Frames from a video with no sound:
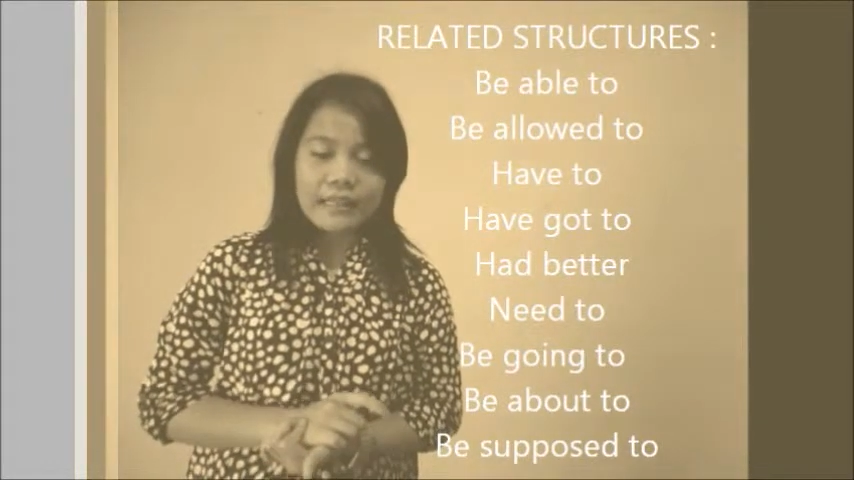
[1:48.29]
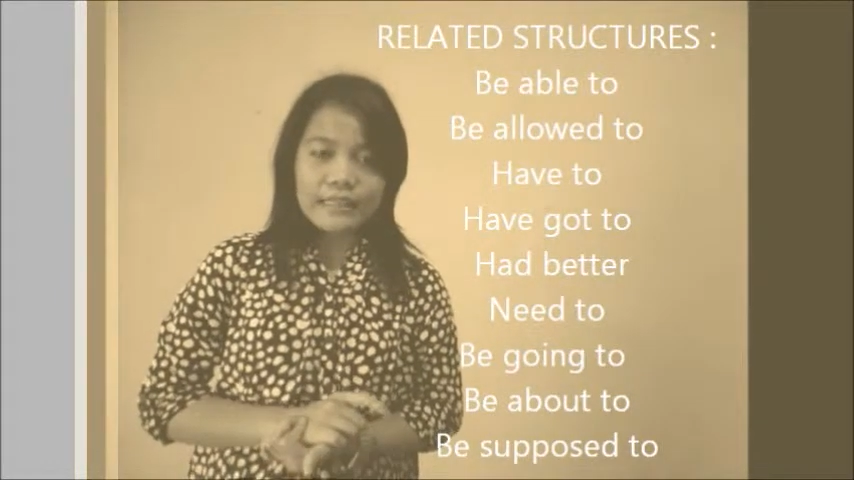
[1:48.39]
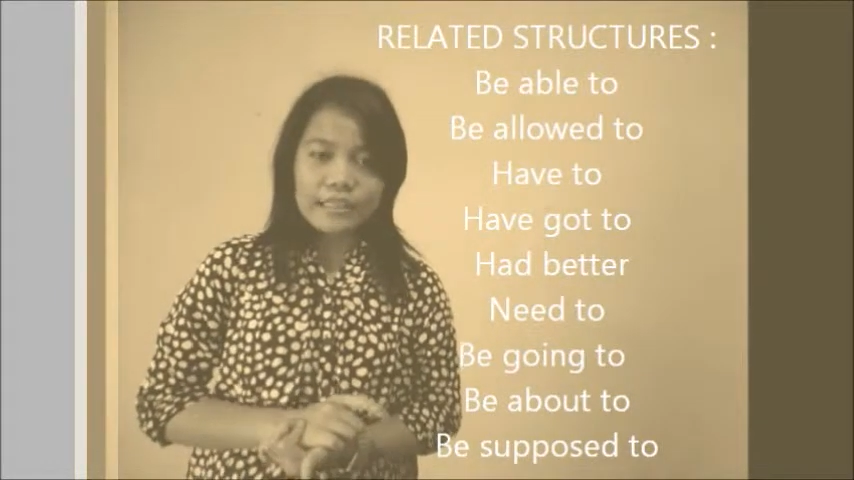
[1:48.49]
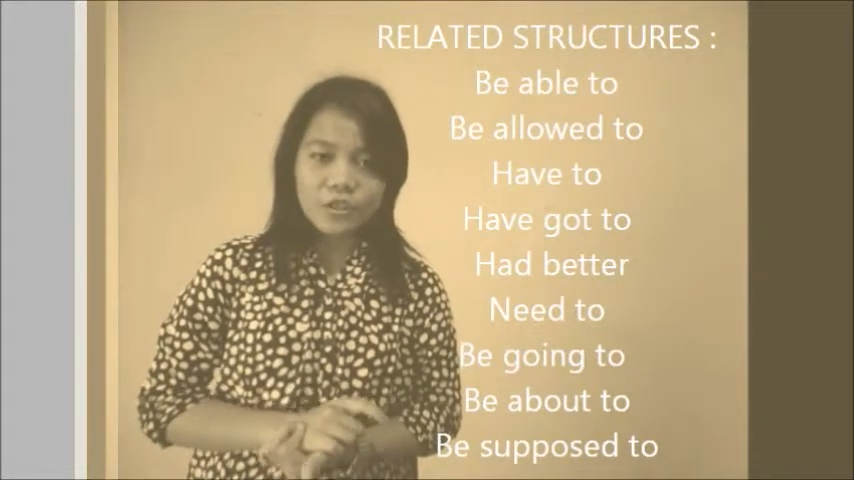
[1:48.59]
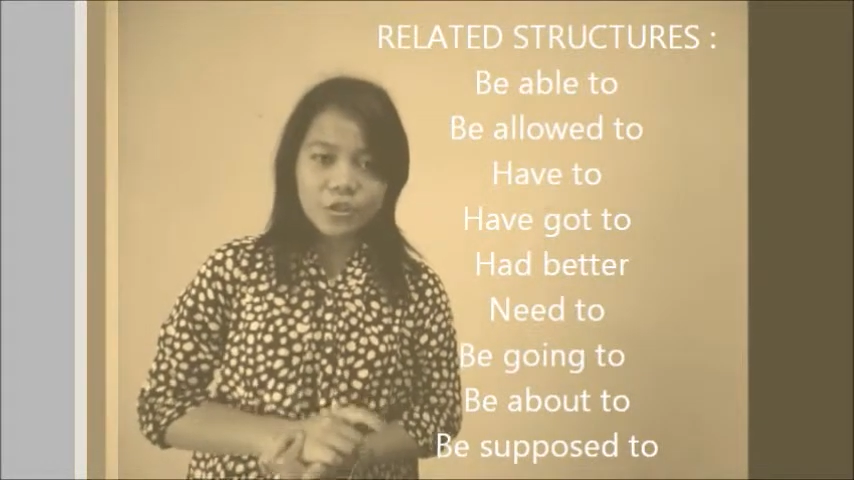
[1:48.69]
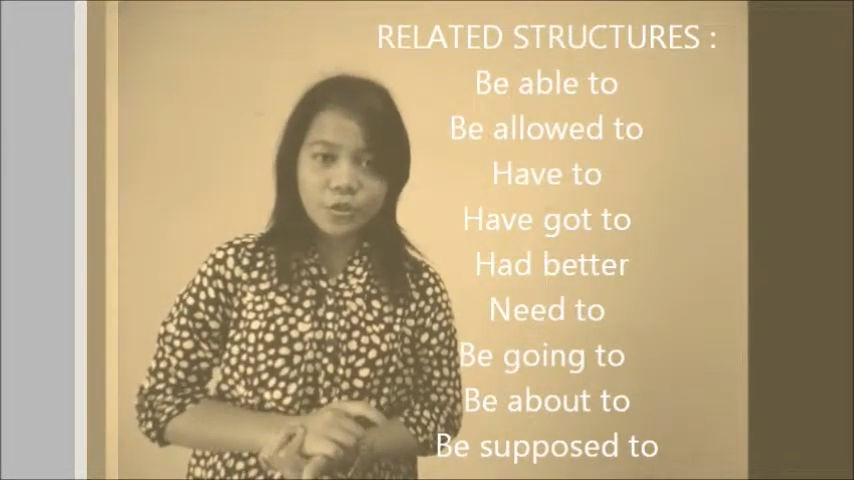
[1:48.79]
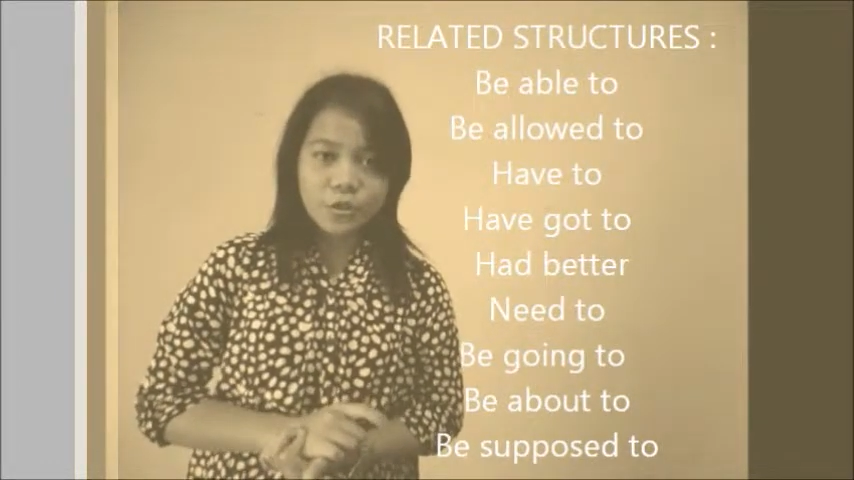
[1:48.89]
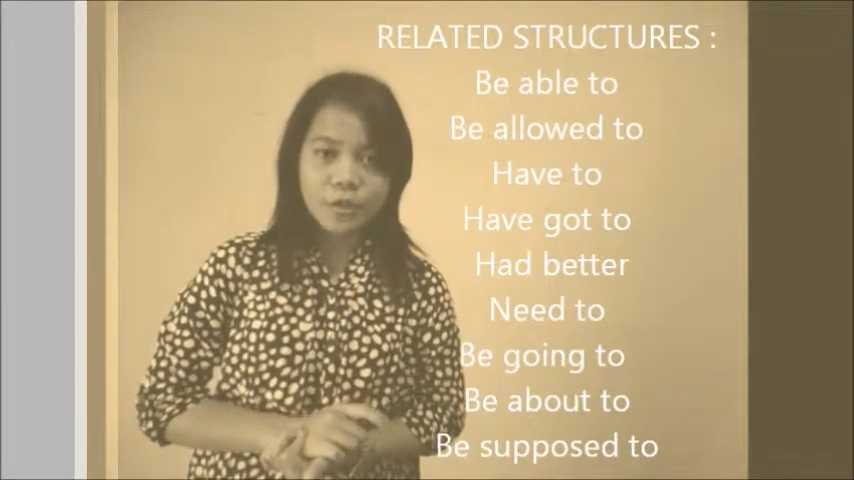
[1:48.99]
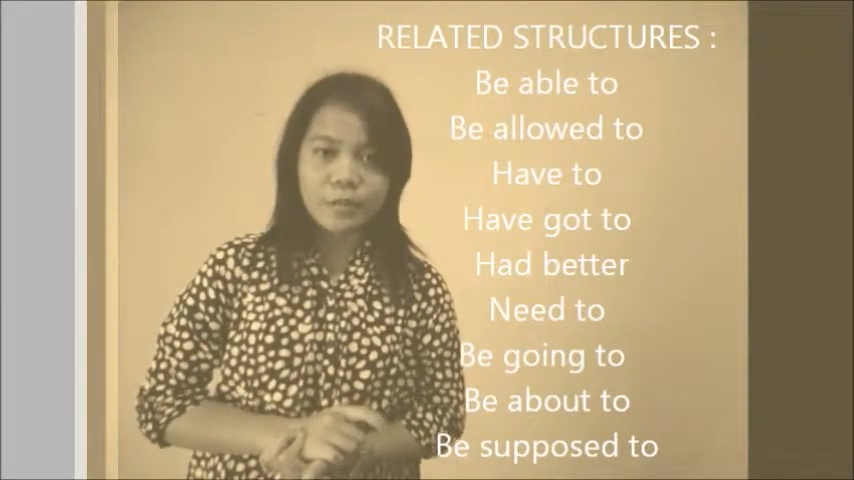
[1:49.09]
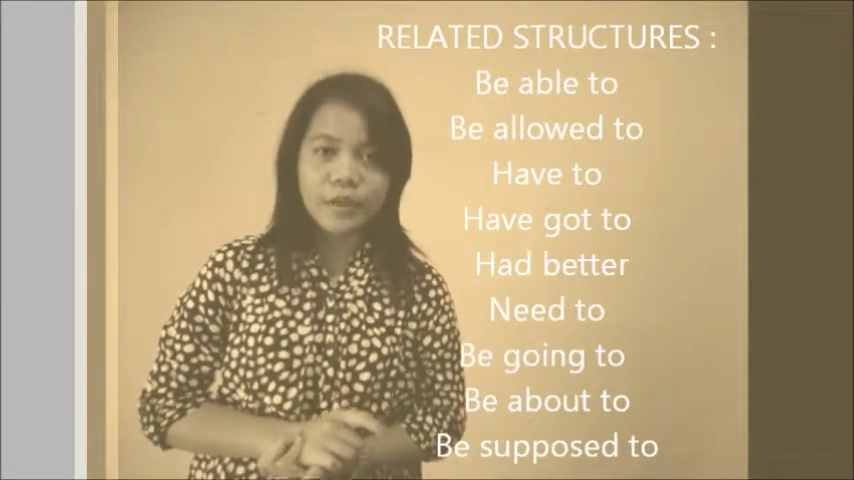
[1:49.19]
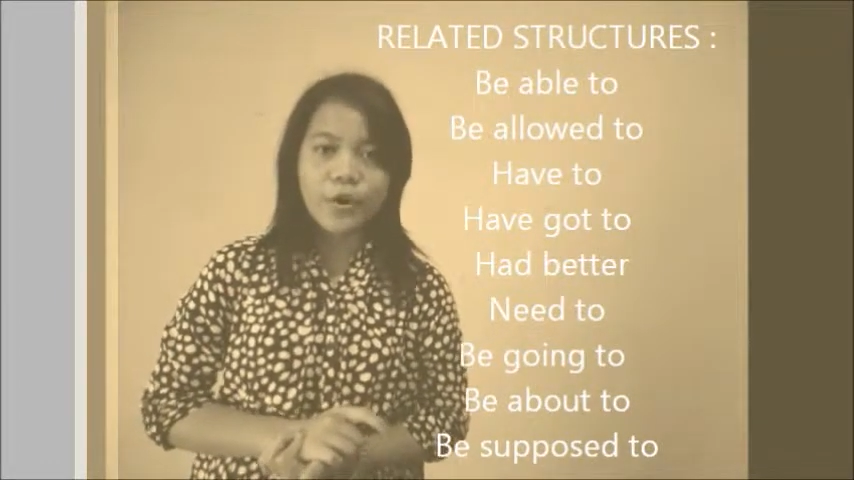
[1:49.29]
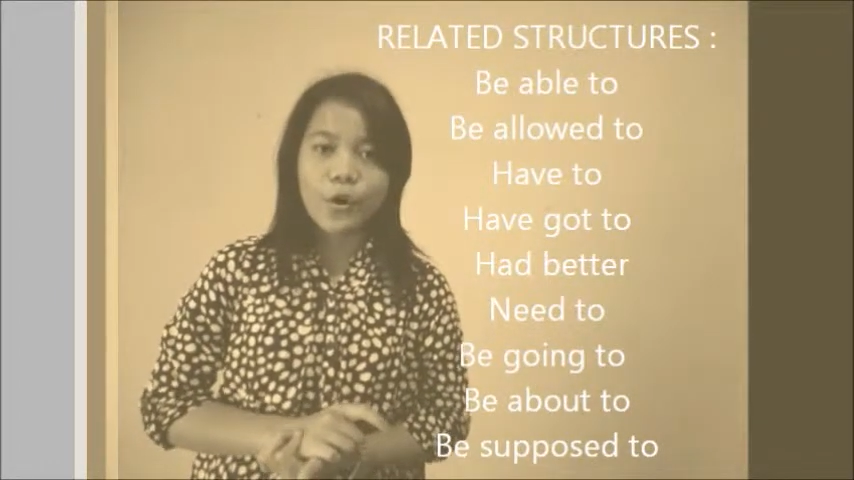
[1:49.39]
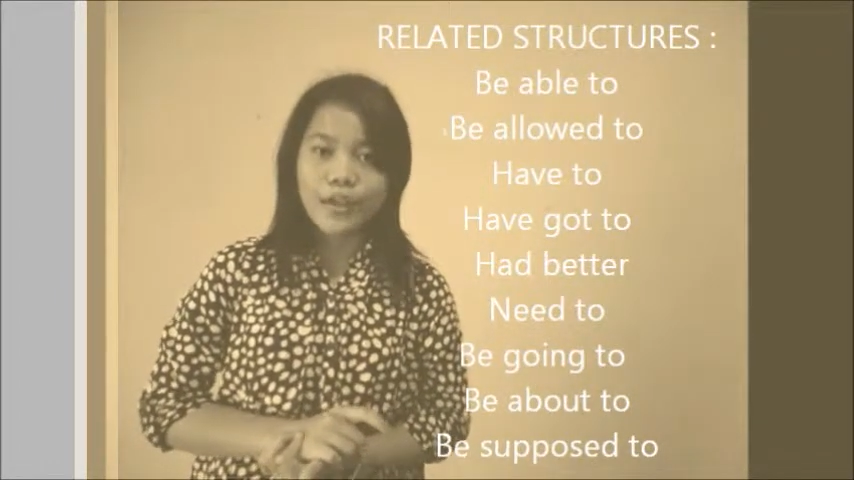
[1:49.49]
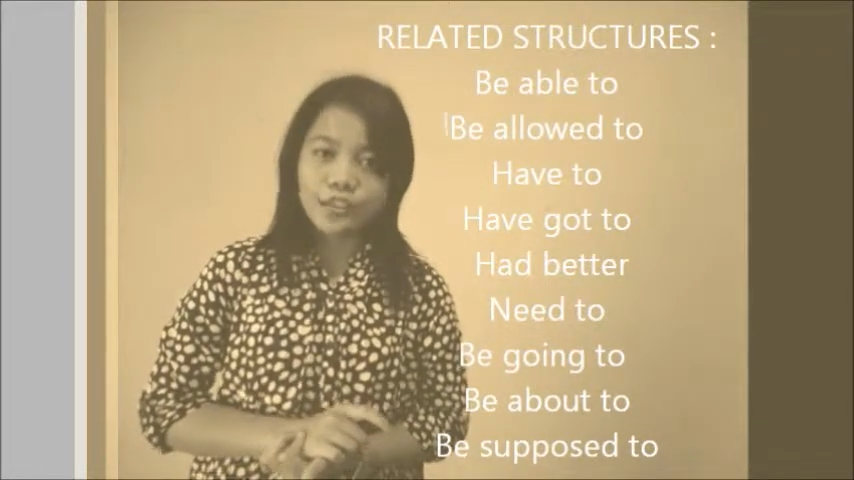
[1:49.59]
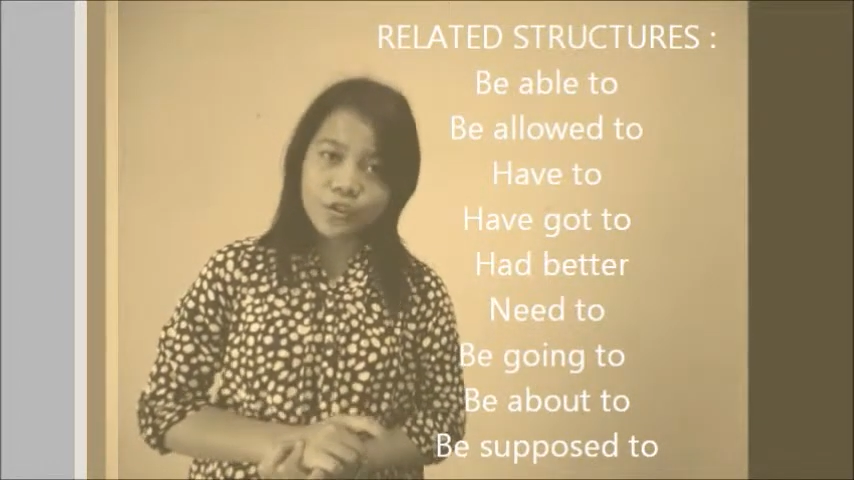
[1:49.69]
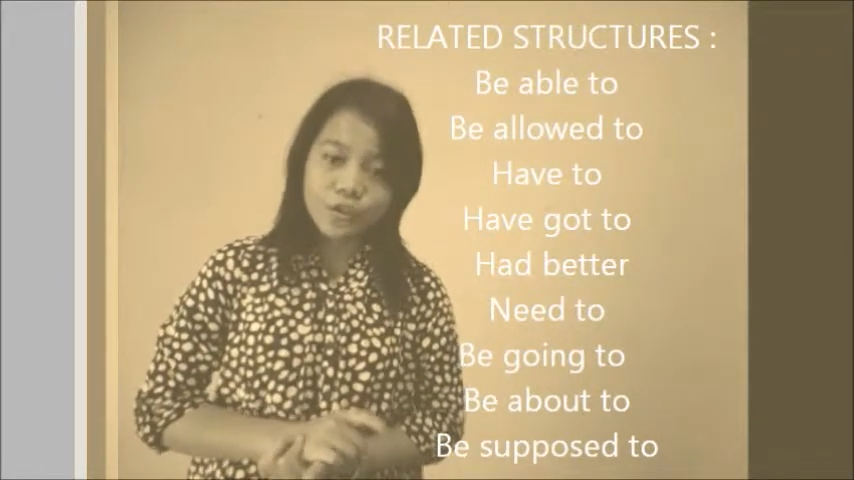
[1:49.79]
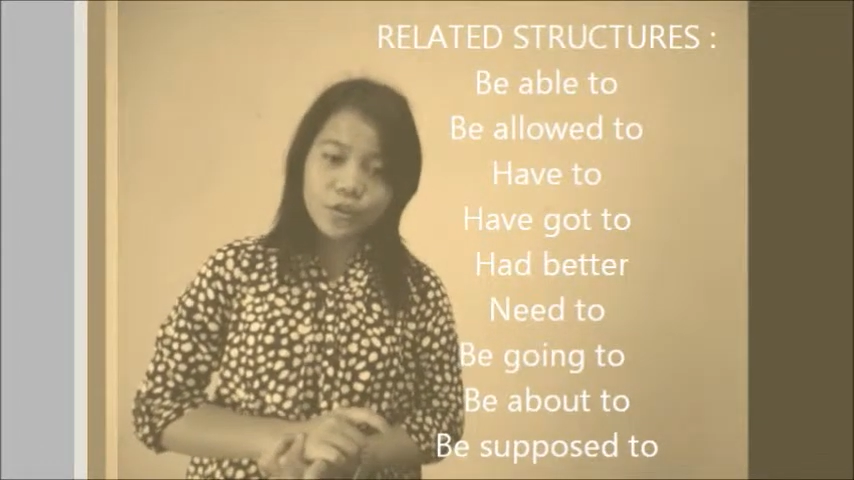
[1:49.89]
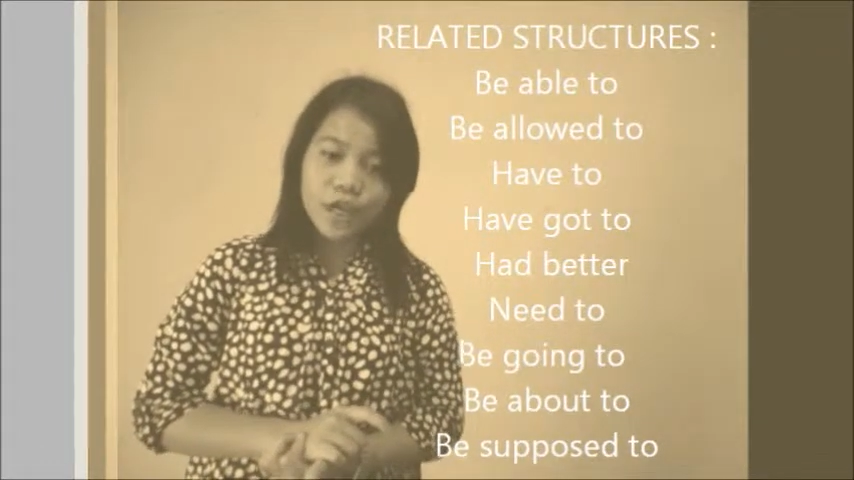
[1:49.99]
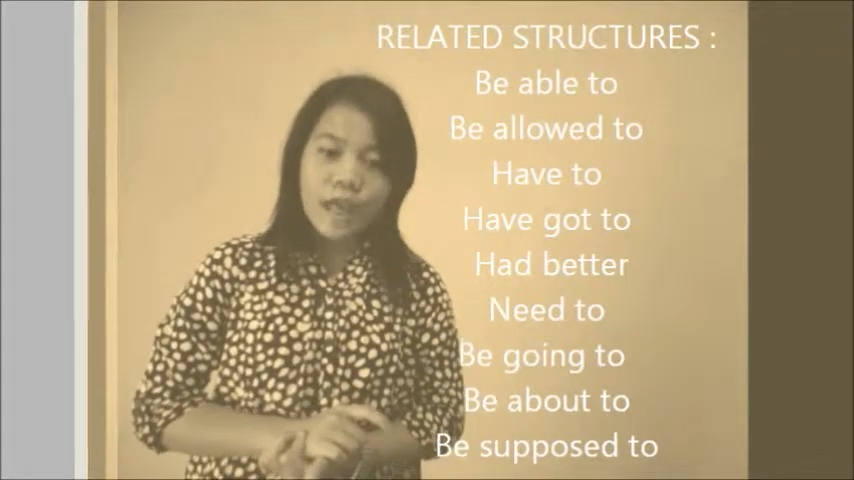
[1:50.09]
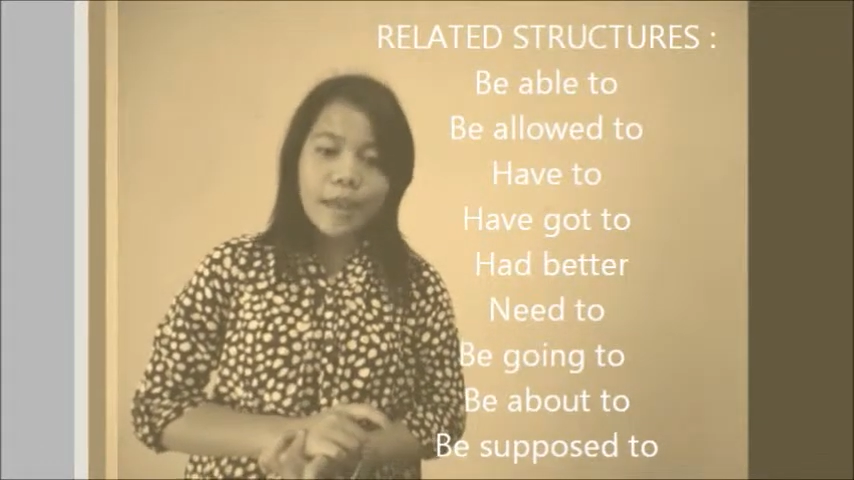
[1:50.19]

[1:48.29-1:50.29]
need to, be going to,